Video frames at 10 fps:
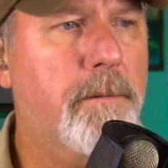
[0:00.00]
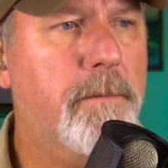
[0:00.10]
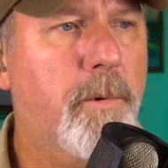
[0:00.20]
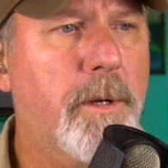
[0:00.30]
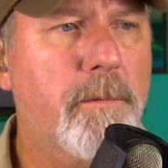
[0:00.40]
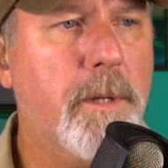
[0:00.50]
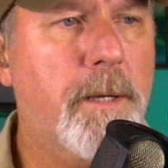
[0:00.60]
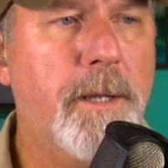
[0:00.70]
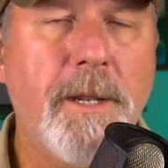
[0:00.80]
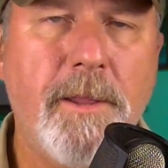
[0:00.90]
What
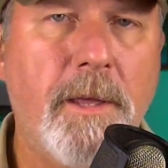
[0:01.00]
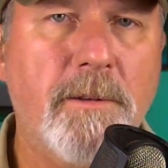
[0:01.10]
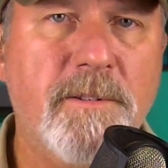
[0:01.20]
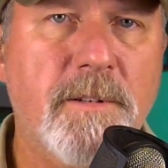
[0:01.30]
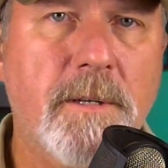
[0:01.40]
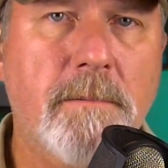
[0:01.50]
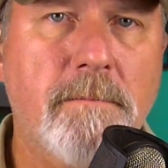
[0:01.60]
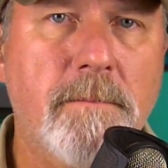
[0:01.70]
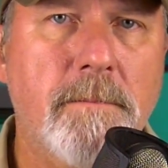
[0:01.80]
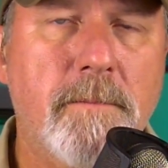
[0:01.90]
anything else
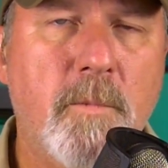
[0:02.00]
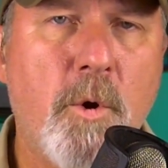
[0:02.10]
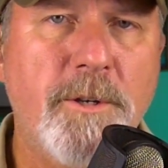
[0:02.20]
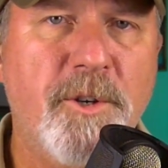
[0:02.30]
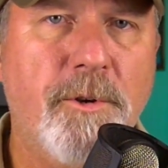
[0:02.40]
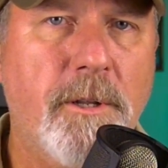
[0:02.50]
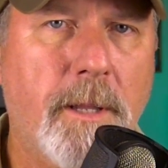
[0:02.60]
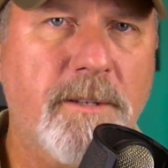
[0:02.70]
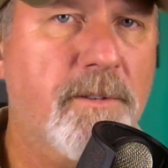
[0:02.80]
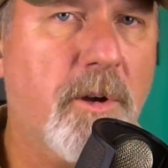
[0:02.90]
worries you or you'd
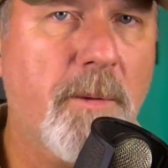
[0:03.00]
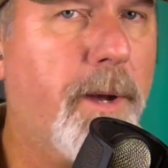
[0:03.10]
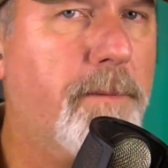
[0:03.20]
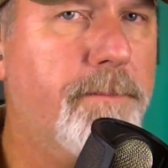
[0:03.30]
like to talk about?